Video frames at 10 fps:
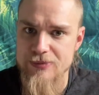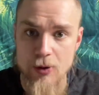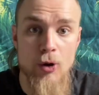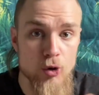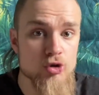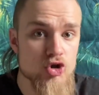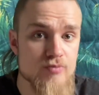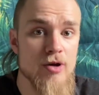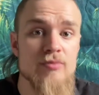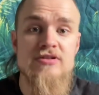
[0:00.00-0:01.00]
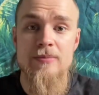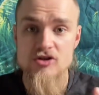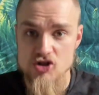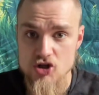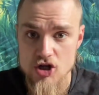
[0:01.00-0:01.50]
all those problems I
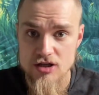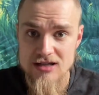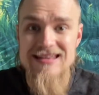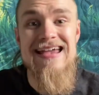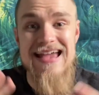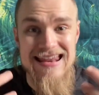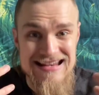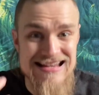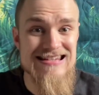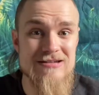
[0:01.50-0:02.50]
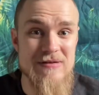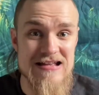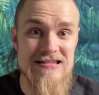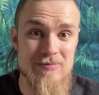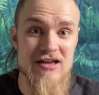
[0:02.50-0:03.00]
mentioned earlier, they're getting
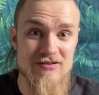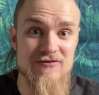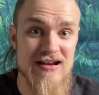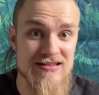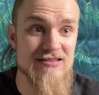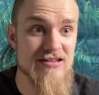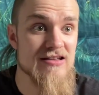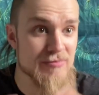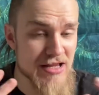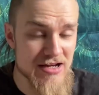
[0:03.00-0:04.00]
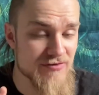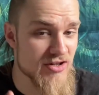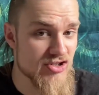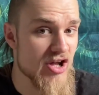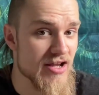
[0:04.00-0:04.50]
exacerbated by the fact that the Milankovitch
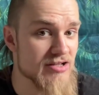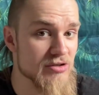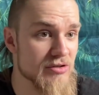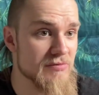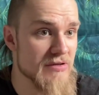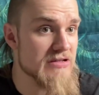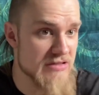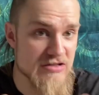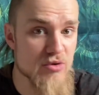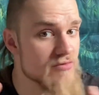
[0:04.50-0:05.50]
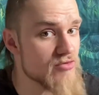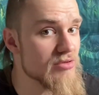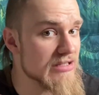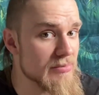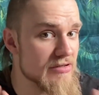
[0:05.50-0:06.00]
cycle is going through a
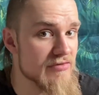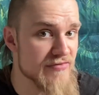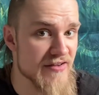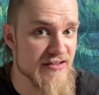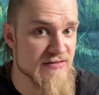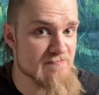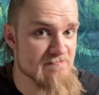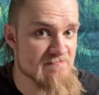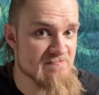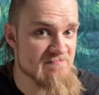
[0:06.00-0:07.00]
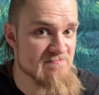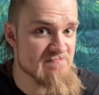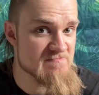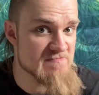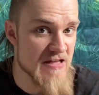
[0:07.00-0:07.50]
little bit of a phase.
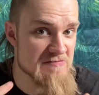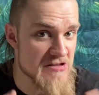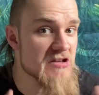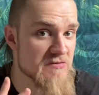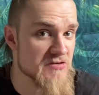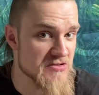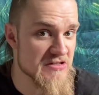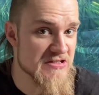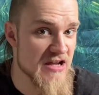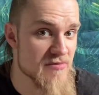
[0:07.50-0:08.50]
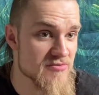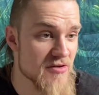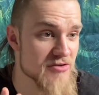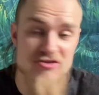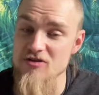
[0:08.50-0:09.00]
And the Earth was at this time as well,
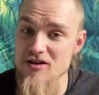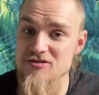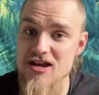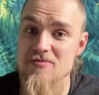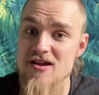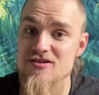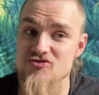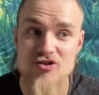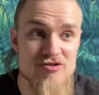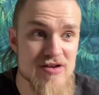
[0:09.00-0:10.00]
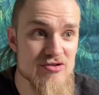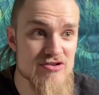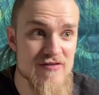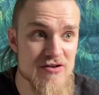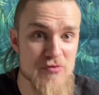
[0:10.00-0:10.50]
the Cenomanian-Turonian boundary
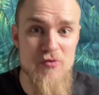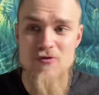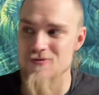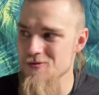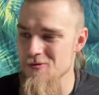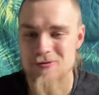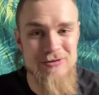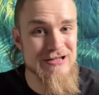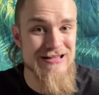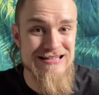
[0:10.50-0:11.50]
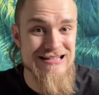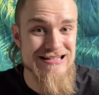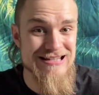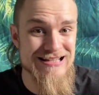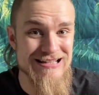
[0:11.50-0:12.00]
event. Ooh, dear, dear,
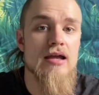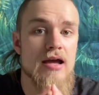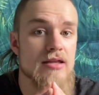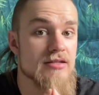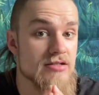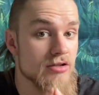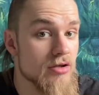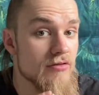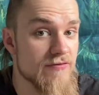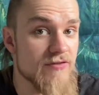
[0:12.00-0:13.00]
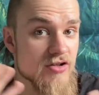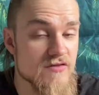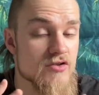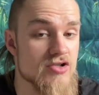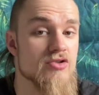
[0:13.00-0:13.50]
dear. There's a lot of
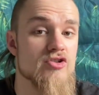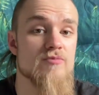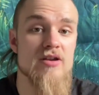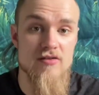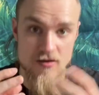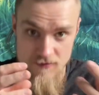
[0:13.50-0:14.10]
phosphorus also being